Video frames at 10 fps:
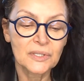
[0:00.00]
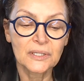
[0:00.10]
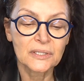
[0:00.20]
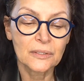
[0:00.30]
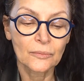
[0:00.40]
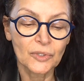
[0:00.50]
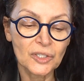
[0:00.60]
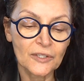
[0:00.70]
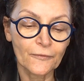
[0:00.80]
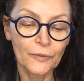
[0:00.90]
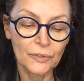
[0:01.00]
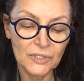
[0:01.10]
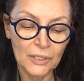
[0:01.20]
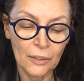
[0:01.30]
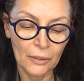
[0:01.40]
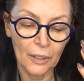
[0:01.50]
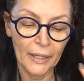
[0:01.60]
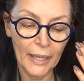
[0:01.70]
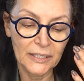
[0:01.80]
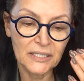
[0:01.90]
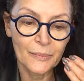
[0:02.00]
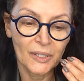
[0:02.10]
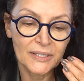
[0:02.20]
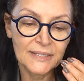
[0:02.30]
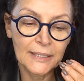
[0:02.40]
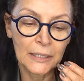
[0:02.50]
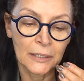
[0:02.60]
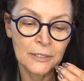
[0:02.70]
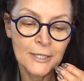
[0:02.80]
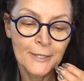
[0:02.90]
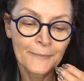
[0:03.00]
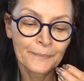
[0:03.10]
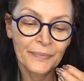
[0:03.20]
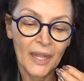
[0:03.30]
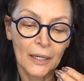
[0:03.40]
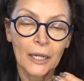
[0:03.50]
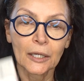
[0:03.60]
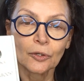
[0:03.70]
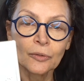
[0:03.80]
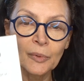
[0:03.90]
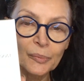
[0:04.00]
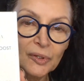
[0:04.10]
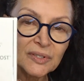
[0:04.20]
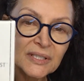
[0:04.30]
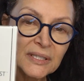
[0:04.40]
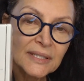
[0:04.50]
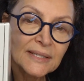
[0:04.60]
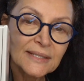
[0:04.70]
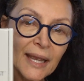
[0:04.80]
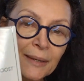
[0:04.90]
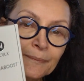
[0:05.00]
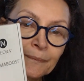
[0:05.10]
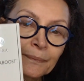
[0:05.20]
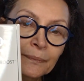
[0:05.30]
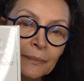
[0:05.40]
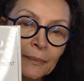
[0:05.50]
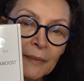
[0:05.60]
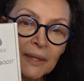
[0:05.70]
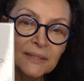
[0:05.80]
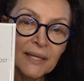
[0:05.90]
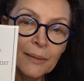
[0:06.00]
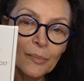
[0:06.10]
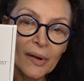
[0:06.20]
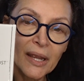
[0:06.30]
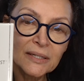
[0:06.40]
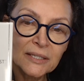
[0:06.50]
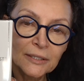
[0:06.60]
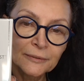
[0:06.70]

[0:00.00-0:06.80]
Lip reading: this, which is the first thing I add to my skin, Illuma Boost, same brand.